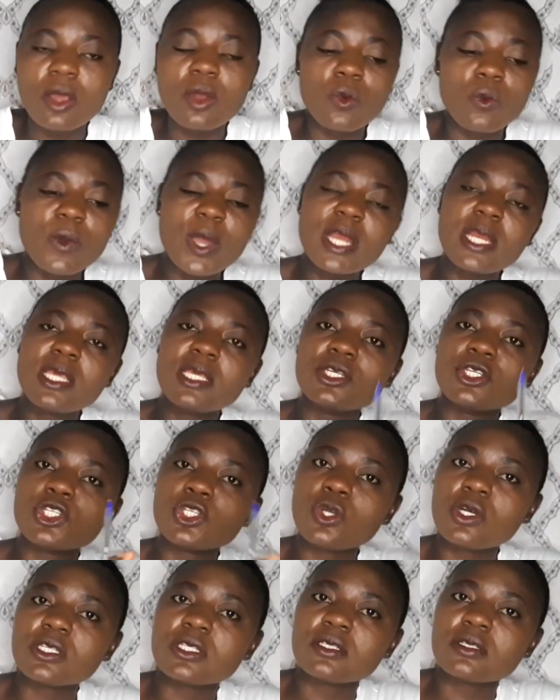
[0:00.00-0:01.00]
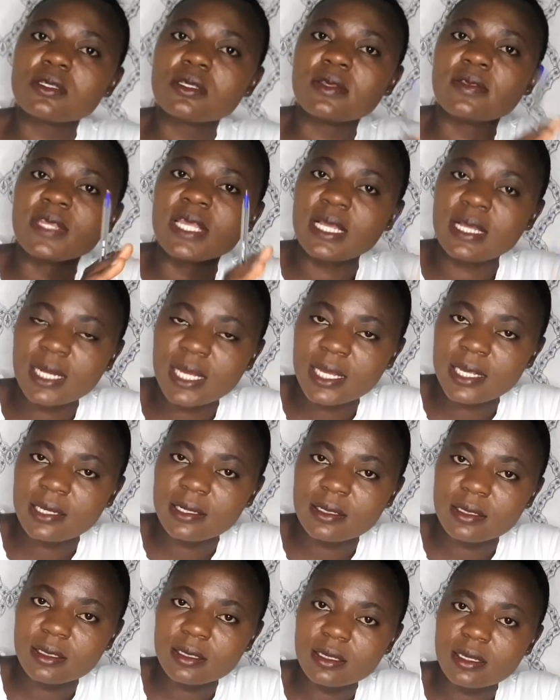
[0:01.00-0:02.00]
When it shows
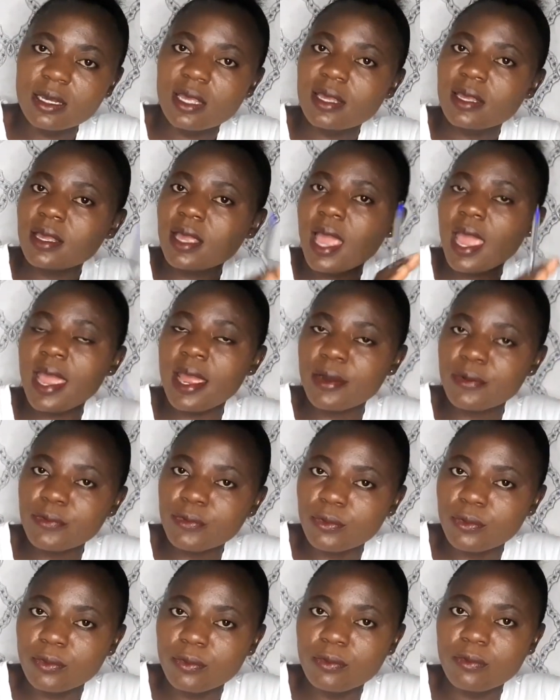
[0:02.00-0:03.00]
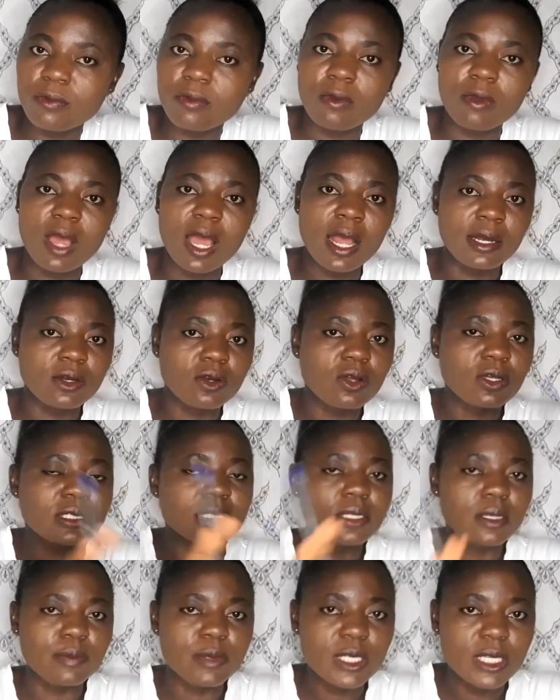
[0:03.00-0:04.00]
decline, error and not
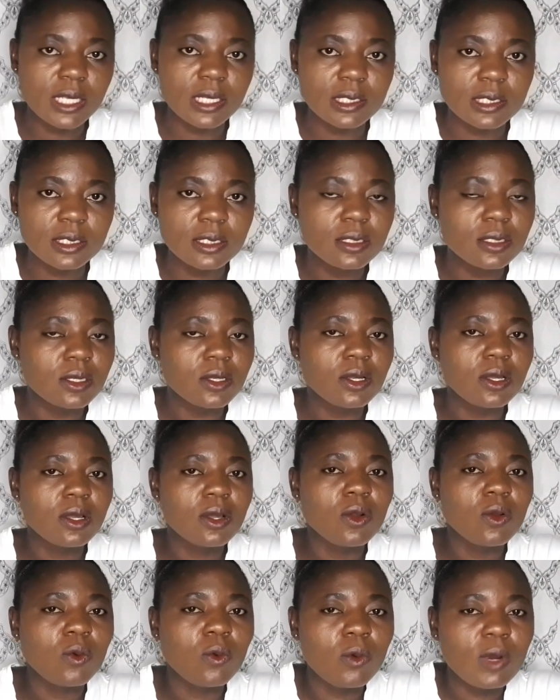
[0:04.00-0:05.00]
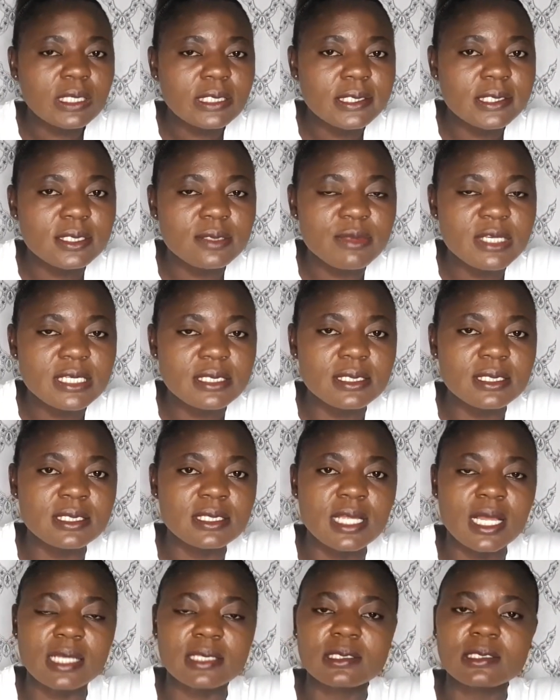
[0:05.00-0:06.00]
debited, what it means is
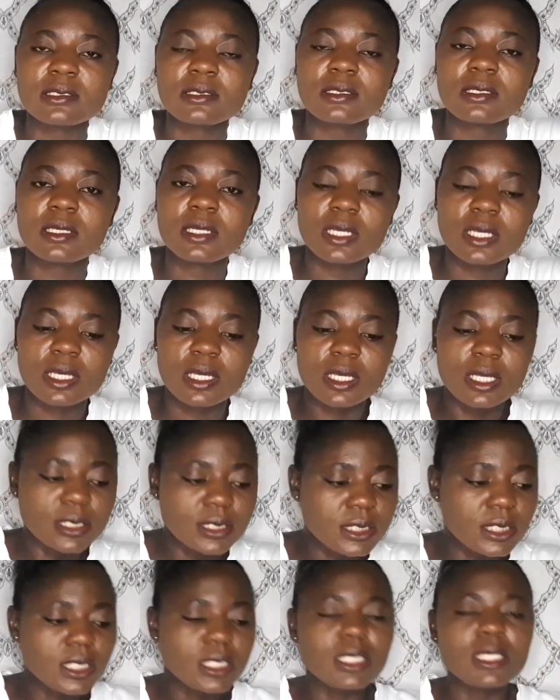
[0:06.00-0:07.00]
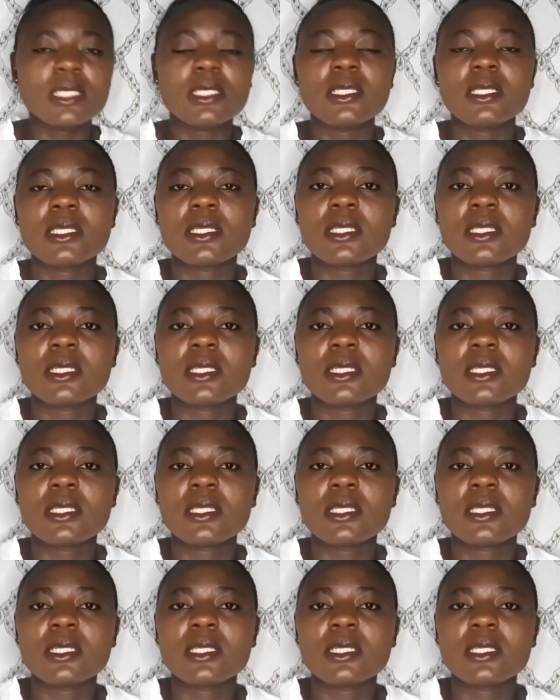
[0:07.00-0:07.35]
that the